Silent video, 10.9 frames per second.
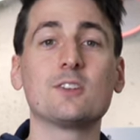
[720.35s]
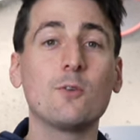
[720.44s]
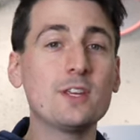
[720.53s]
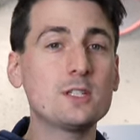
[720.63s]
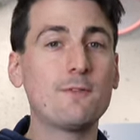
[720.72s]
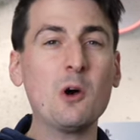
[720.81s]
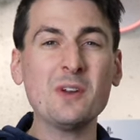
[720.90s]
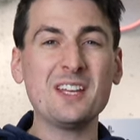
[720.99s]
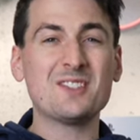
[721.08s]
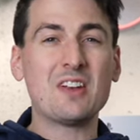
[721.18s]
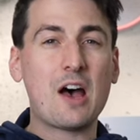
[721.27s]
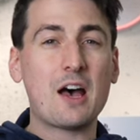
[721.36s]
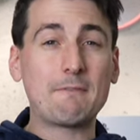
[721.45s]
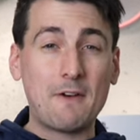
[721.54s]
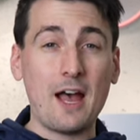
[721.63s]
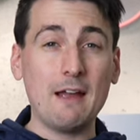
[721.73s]
So this phone is
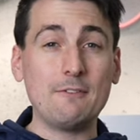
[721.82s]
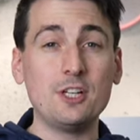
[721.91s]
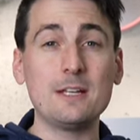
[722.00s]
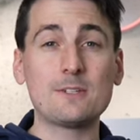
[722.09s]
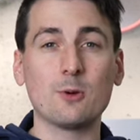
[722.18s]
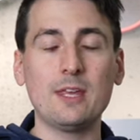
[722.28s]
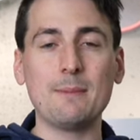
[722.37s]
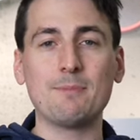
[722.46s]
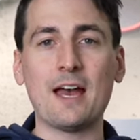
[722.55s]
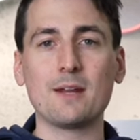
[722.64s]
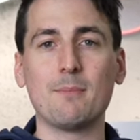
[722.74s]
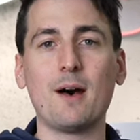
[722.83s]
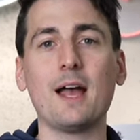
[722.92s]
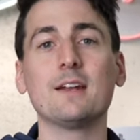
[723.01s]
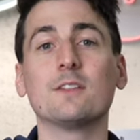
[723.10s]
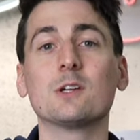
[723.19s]
not 5G, so keep that in
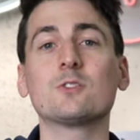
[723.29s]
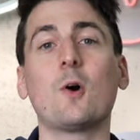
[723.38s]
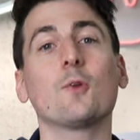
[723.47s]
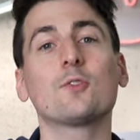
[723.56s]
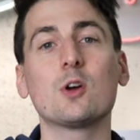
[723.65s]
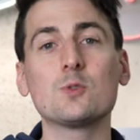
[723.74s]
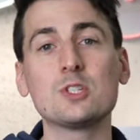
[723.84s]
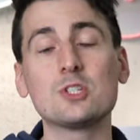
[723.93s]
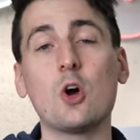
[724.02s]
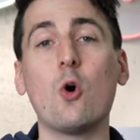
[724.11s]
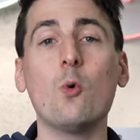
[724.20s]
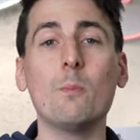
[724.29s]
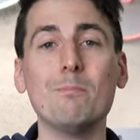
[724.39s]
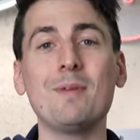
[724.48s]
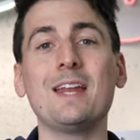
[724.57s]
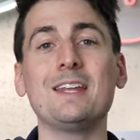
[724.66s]
mind. There's also so
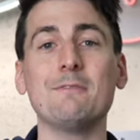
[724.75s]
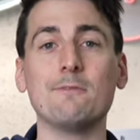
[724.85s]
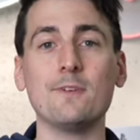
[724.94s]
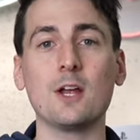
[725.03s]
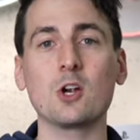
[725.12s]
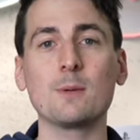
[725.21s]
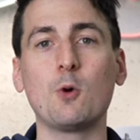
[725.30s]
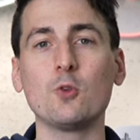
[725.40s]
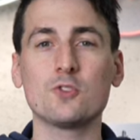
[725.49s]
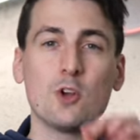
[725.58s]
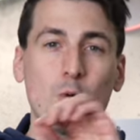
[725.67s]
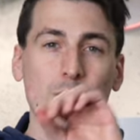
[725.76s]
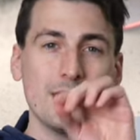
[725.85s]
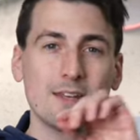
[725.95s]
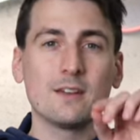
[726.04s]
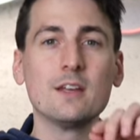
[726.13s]
many variables. Don't
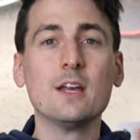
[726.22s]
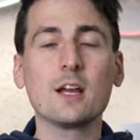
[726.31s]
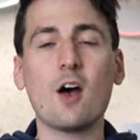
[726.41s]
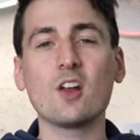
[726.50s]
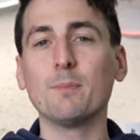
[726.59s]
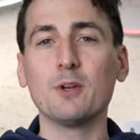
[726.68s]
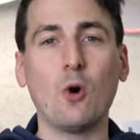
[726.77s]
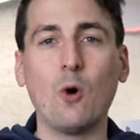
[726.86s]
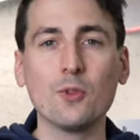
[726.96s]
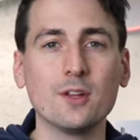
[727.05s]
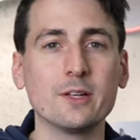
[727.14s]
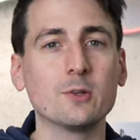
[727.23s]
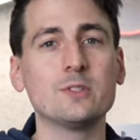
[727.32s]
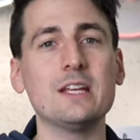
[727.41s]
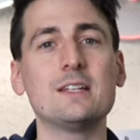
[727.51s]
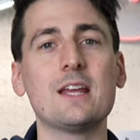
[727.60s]
get caught up in all the little
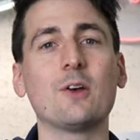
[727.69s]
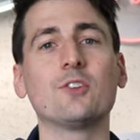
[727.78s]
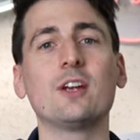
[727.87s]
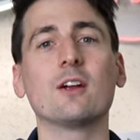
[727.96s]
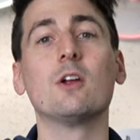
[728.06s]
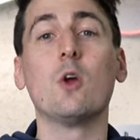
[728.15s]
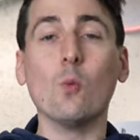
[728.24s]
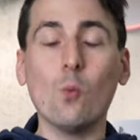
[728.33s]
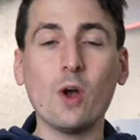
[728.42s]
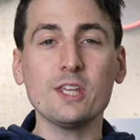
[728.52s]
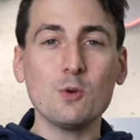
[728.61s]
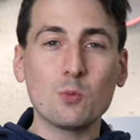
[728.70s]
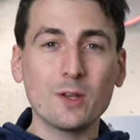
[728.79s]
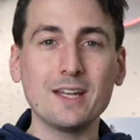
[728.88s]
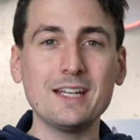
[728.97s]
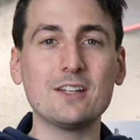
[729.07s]
details here. What you
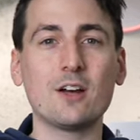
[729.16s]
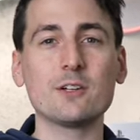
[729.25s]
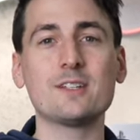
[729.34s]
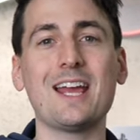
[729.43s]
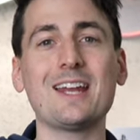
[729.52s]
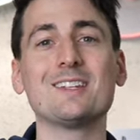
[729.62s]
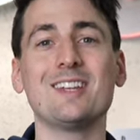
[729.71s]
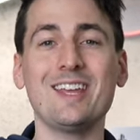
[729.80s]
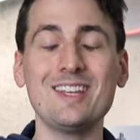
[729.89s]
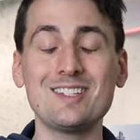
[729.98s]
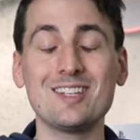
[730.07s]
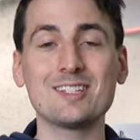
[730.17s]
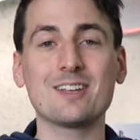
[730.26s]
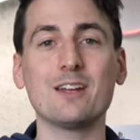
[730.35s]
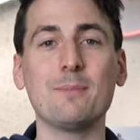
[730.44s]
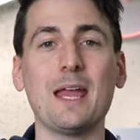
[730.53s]
really need to understand is, is this
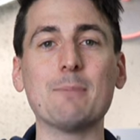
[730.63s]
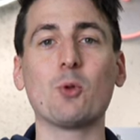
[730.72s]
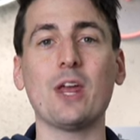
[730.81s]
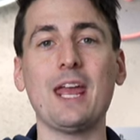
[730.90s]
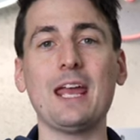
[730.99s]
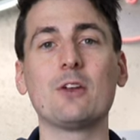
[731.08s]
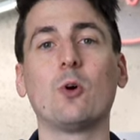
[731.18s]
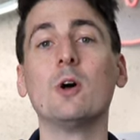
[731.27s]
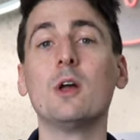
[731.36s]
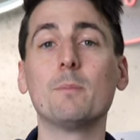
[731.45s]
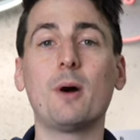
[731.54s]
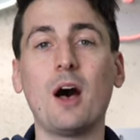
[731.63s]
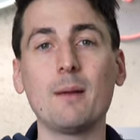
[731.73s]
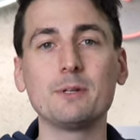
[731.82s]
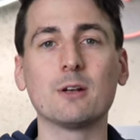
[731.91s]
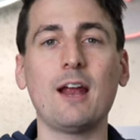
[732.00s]
gonna be able to handle
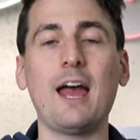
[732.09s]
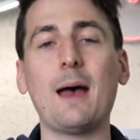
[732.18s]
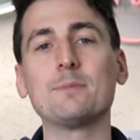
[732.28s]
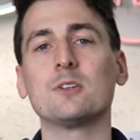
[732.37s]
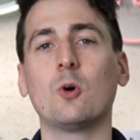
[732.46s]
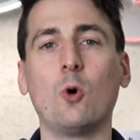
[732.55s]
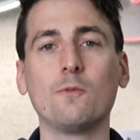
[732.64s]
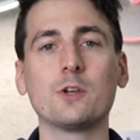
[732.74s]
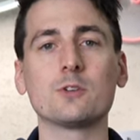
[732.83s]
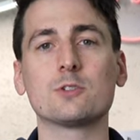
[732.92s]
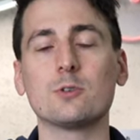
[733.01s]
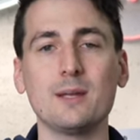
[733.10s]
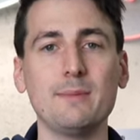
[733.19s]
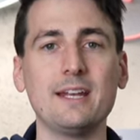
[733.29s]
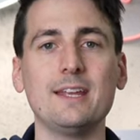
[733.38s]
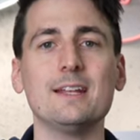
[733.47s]
popular apps and all of your
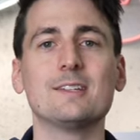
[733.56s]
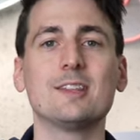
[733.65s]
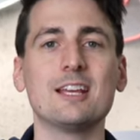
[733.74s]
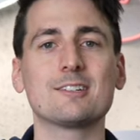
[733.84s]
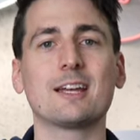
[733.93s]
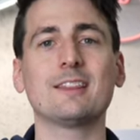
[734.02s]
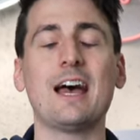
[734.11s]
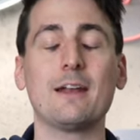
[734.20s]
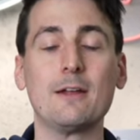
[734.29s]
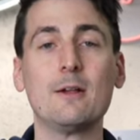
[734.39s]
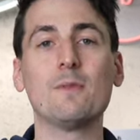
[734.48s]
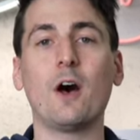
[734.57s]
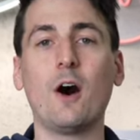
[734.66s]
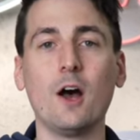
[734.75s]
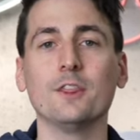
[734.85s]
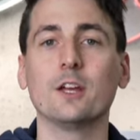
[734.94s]
streaming needs, things like that?
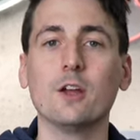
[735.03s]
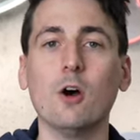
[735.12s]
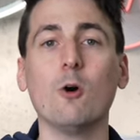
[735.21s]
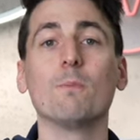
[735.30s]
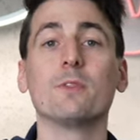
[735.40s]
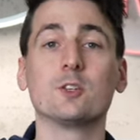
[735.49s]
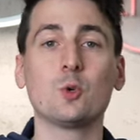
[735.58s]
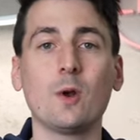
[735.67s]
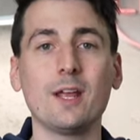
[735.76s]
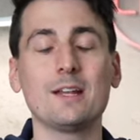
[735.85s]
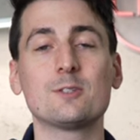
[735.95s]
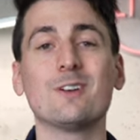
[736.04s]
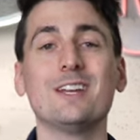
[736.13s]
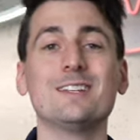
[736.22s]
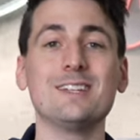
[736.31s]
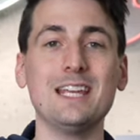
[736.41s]
on the go? The short answer
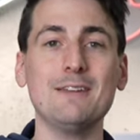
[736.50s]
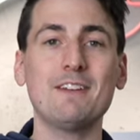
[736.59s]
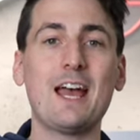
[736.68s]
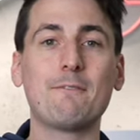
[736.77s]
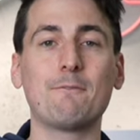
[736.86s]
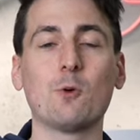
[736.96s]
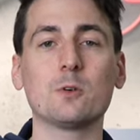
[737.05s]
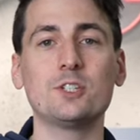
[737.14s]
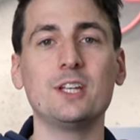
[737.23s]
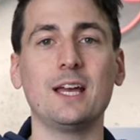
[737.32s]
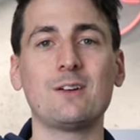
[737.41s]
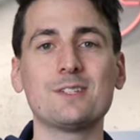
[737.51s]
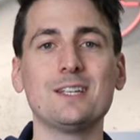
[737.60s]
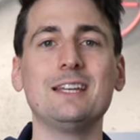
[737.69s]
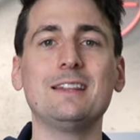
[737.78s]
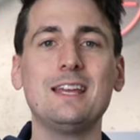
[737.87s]
is even at 4G
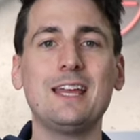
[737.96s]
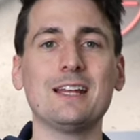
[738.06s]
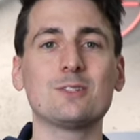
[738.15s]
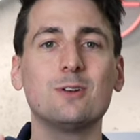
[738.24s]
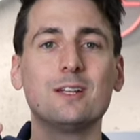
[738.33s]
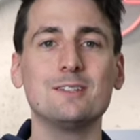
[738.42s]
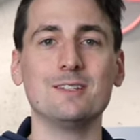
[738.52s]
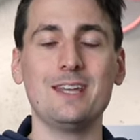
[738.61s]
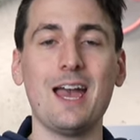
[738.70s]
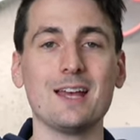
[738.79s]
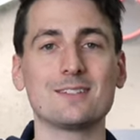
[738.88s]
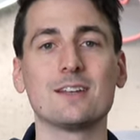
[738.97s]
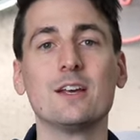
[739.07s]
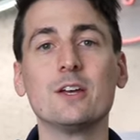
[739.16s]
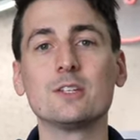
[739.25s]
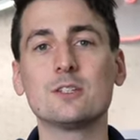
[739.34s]
LTE, the answer is yes.
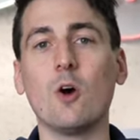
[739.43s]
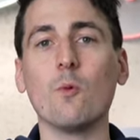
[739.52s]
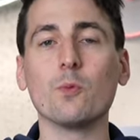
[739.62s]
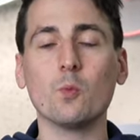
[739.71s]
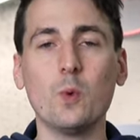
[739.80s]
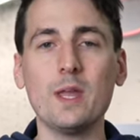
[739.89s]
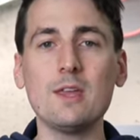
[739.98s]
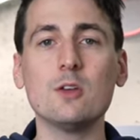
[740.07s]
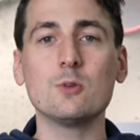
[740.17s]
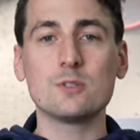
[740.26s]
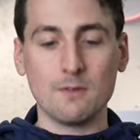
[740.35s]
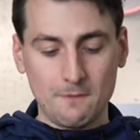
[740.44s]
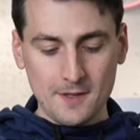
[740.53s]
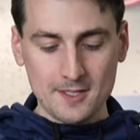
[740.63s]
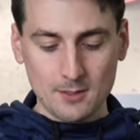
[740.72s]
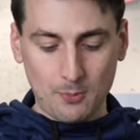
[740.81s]
So we used
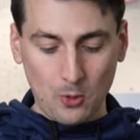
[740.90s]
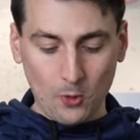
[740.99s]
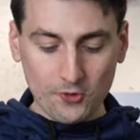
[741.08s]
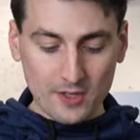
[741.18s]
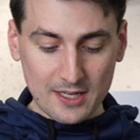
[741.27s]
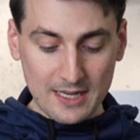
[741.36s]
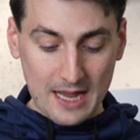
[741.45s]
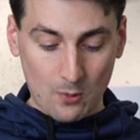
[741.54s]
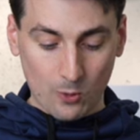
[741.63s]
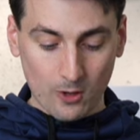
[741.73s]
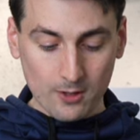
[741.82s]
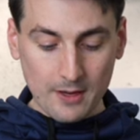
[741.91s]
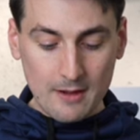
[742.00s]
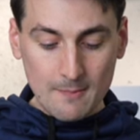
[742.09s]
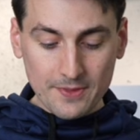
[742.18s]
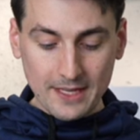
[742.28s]
Visible's network
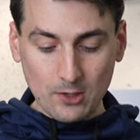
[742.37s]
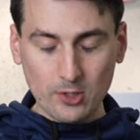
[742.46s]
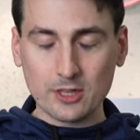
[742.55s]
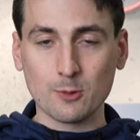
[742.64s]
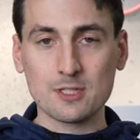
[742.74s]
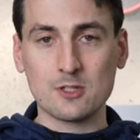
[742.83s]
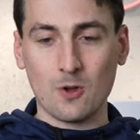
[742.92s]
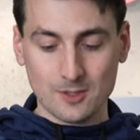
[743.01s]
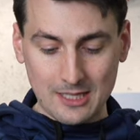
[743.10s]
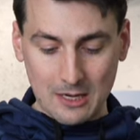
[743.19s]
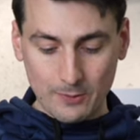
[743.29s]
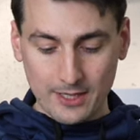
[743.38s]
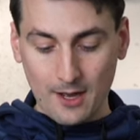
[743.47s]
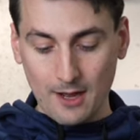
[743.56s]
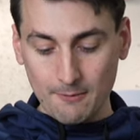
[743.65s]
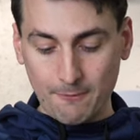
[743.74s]
and look at the results that we got.